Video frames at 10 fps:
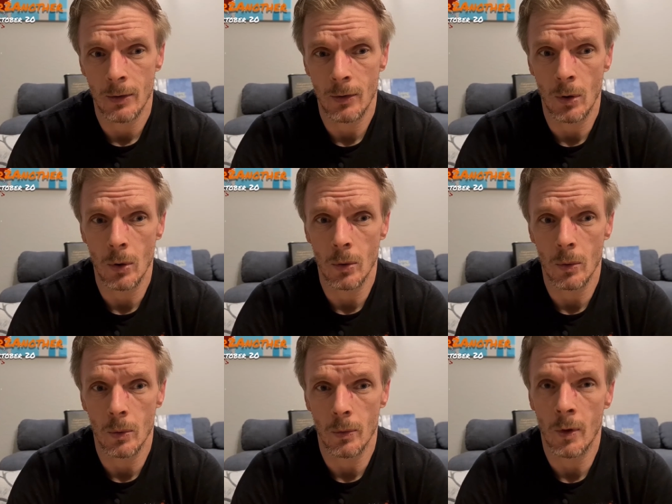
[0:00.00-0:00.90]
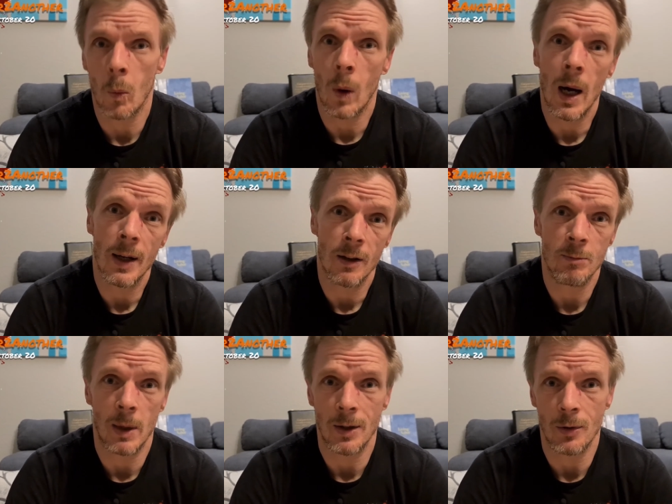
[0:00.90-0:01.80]
to the why
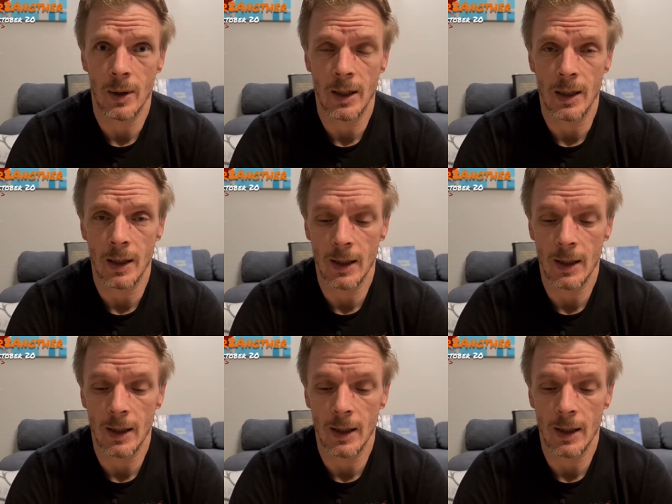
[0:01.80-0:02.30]
of my drinking.